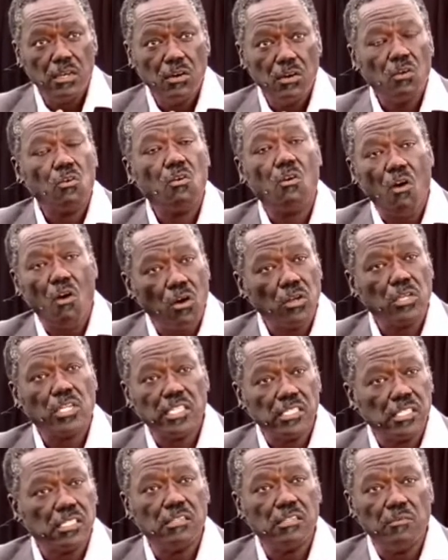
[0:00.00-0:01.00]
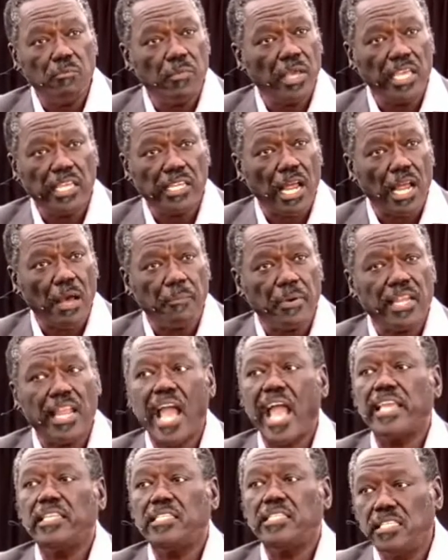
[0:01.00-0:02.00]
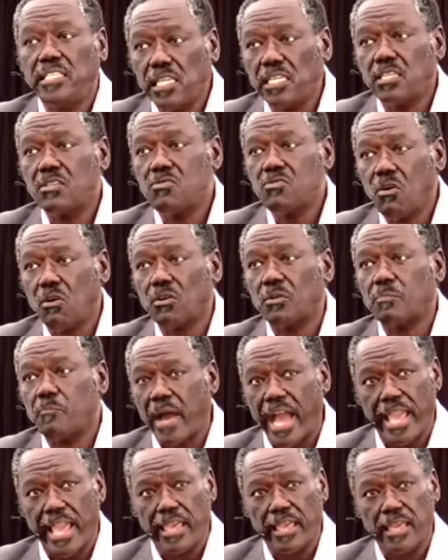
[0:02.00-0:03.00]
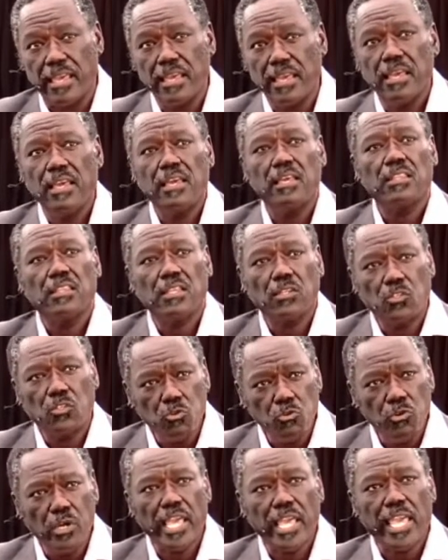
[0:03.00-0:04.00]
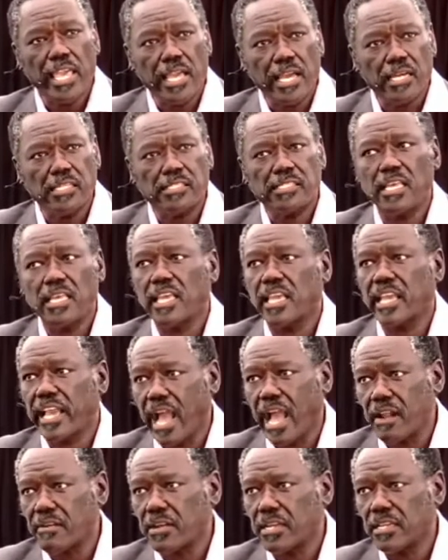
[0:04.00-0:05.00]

God can still make it happen. I did not buy the 2 acres in Karen.